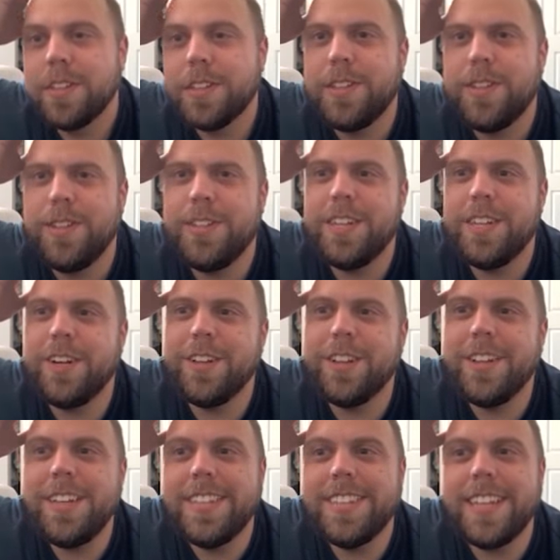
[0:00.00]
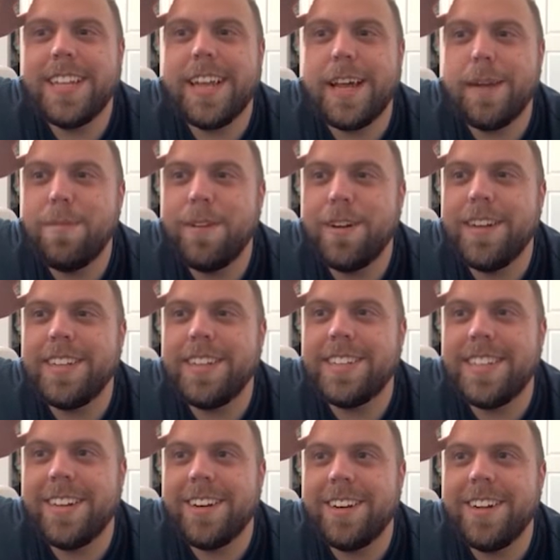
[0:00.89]
So is it only celebrities
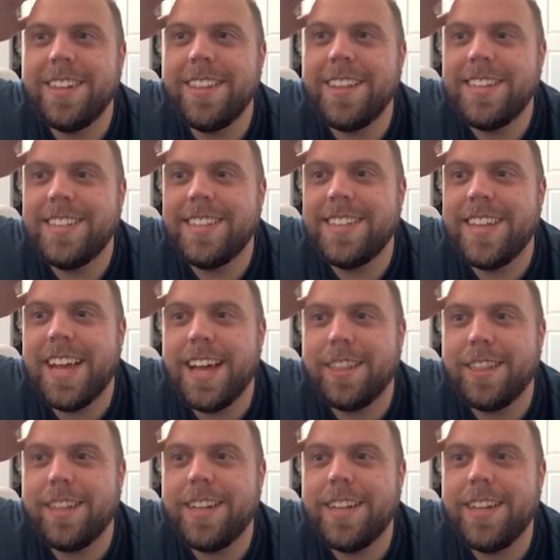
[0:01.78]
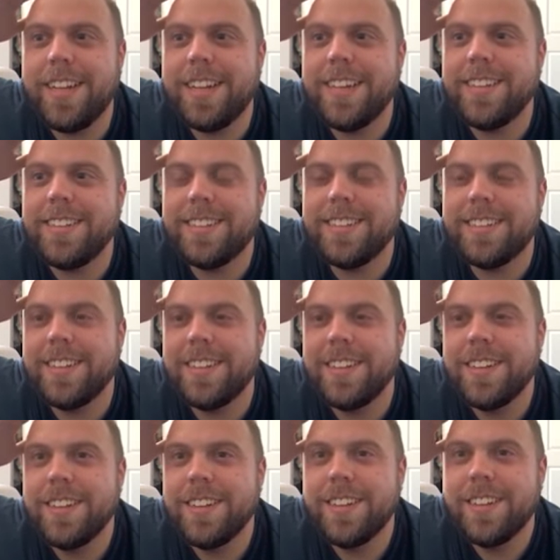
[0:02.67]
that are in these death leagues?
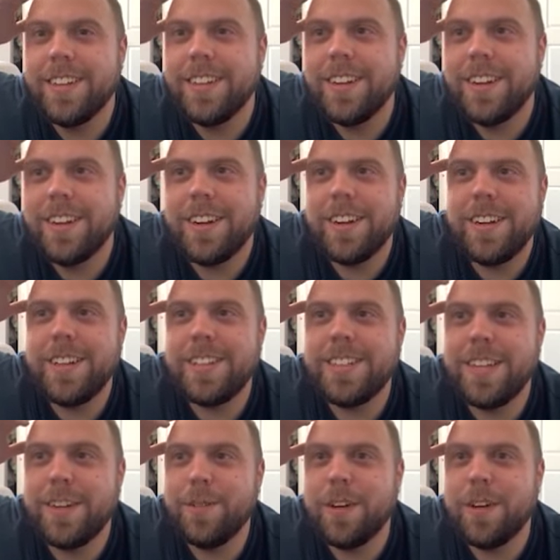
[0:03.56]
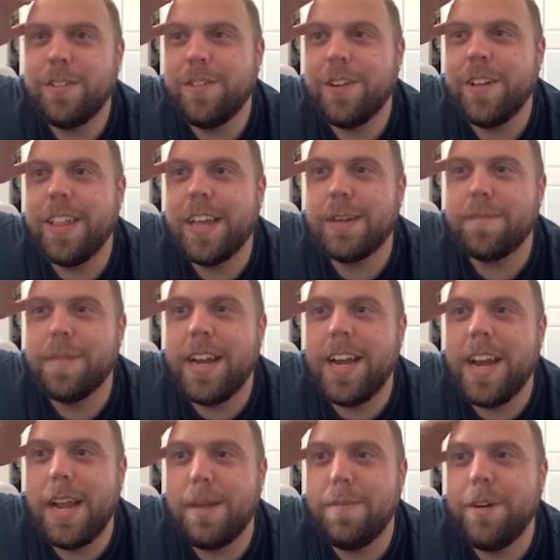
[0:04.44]
That's the only ones I've ever
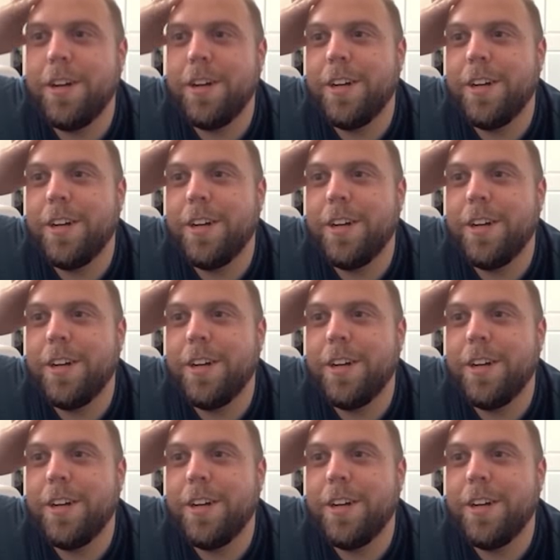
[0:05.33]
played.